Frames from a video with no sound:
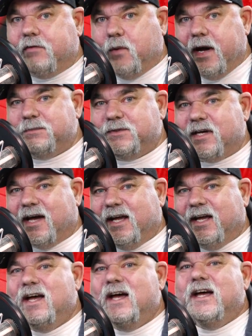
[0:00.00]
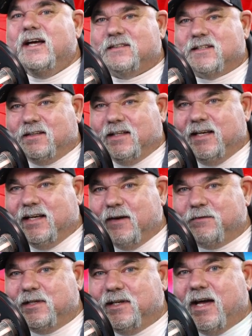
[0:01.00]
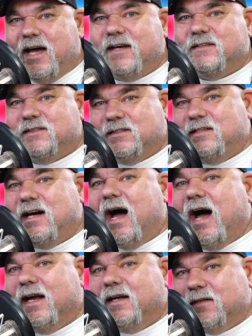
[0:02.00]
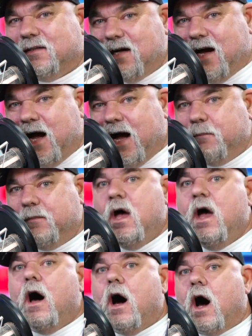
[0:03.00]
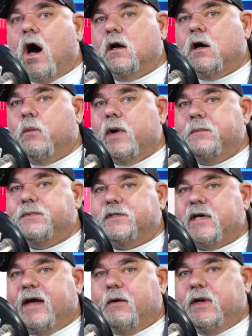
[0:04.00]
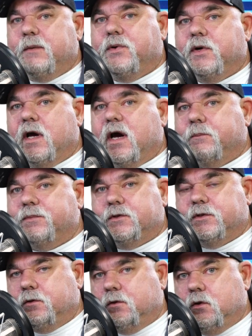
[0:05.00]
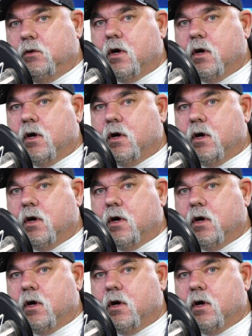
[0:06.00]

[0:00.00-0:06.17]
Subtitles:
a website. It's elitefts.com. On our website, we put up 2 new